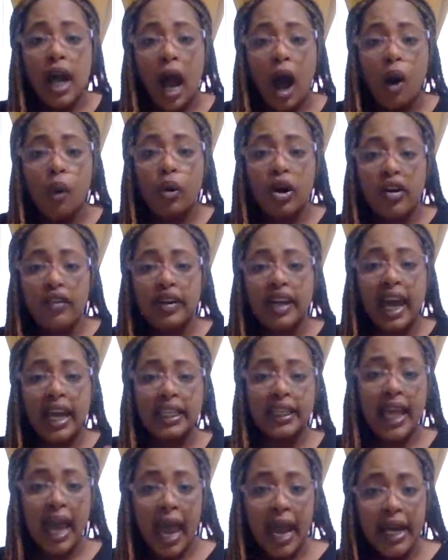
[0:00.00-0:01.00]
or whatever
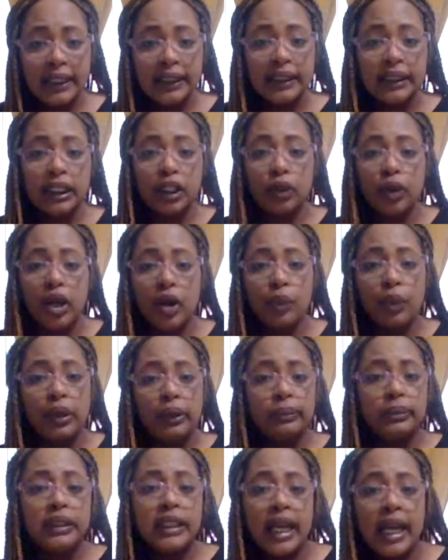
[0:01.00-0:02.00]
like that. You get what
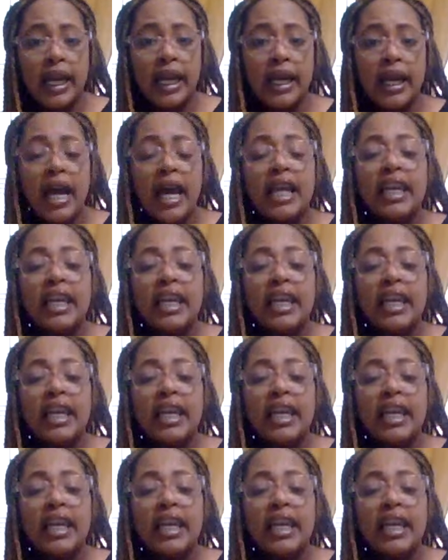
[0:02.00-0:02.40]
I'm saying?